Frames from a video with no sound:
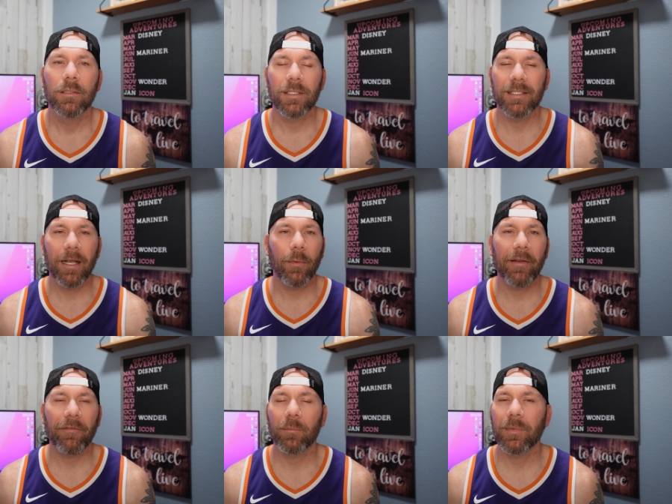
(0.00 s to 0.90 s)
to stay
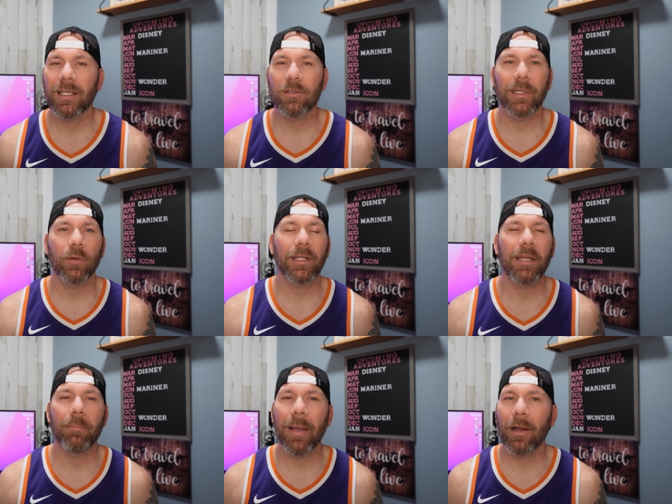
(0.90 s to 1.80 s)
away from things. We don't
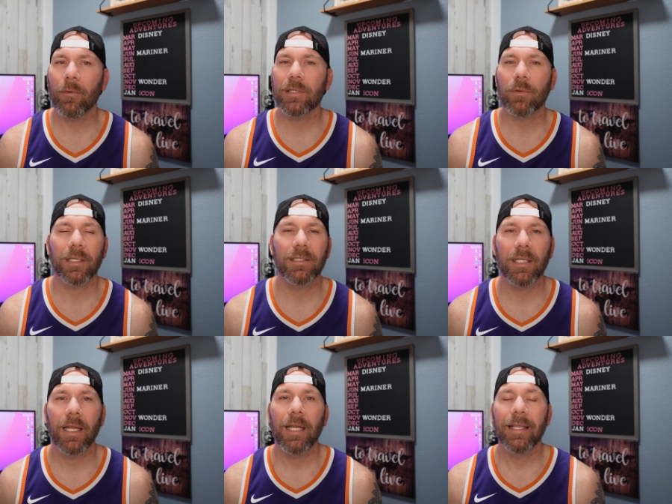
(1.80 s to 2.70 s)
keep batteries
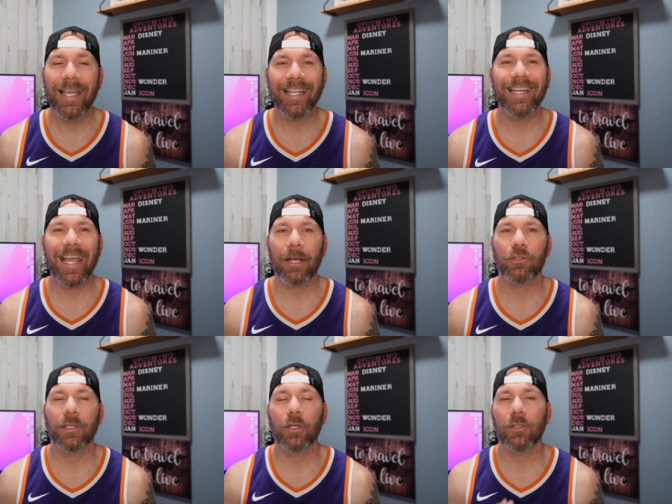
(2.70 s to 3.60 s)
because they can
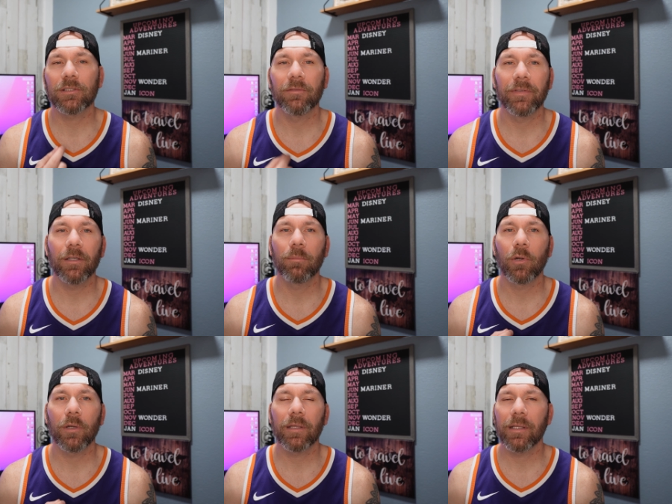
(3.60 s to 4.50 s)
actually cause severe
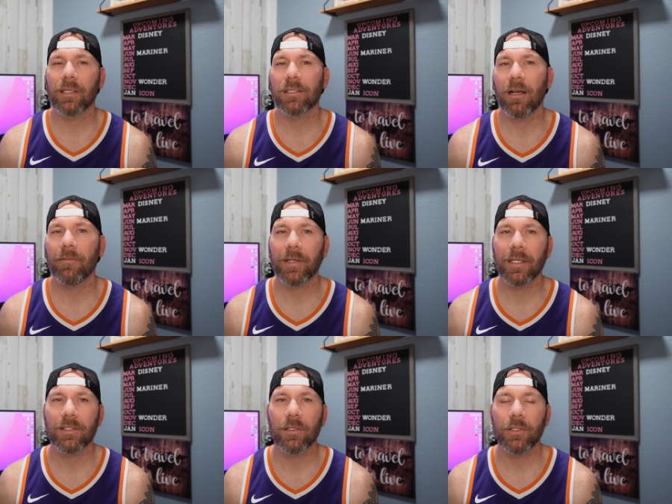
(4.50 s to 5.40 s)
burning of the
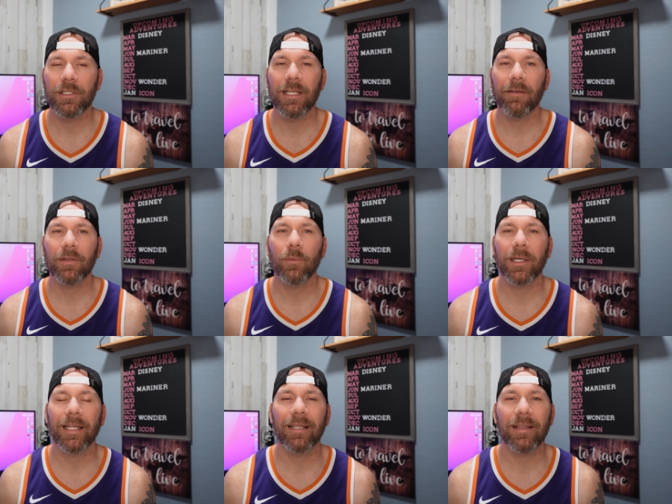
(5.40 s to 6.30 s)
esophagus. So you definitely want
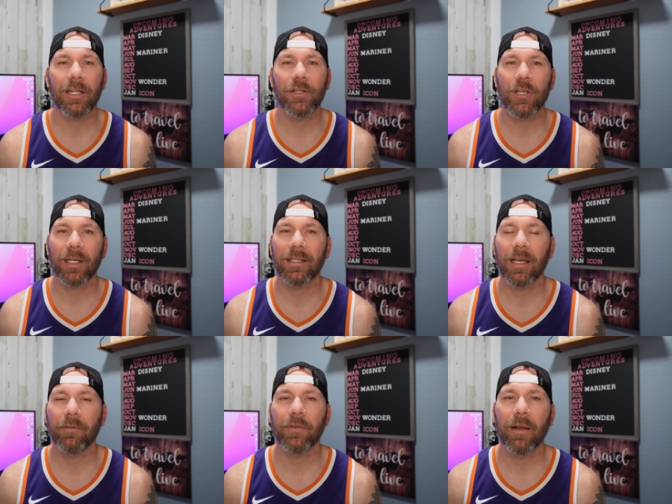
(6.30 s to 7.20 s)
to get that checked
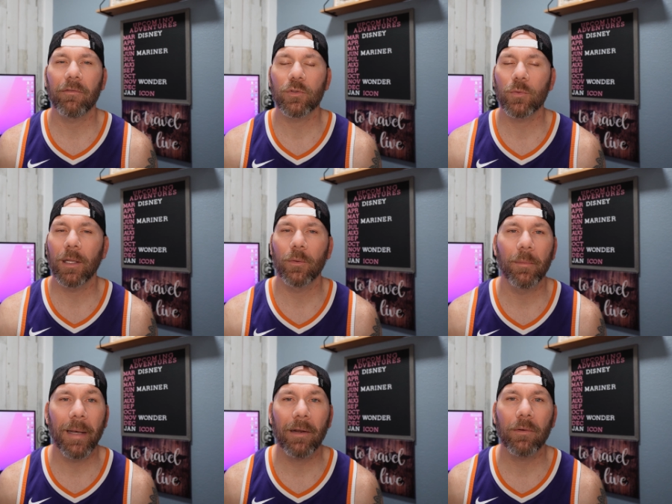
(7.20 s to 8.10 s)
out if you ever swallow a
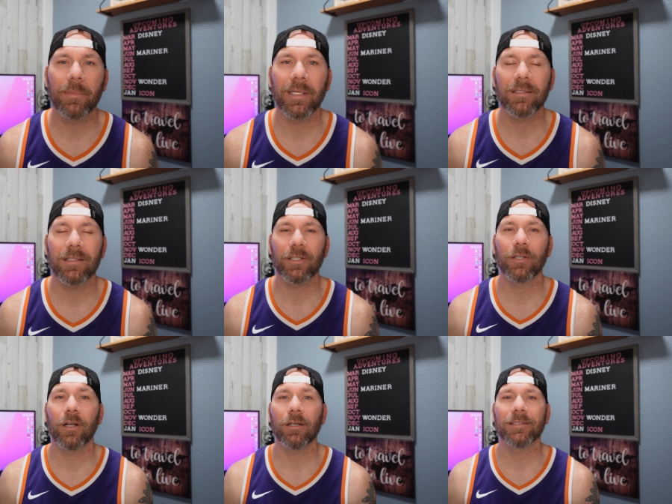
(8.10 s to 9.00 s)
battery because it
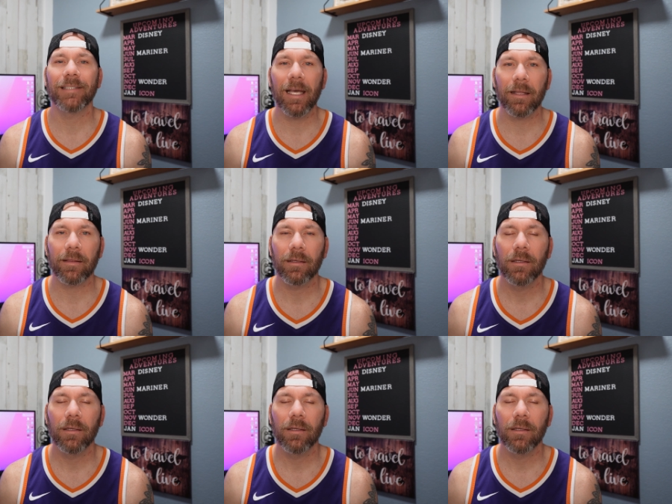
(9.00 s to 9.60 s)
could cause death.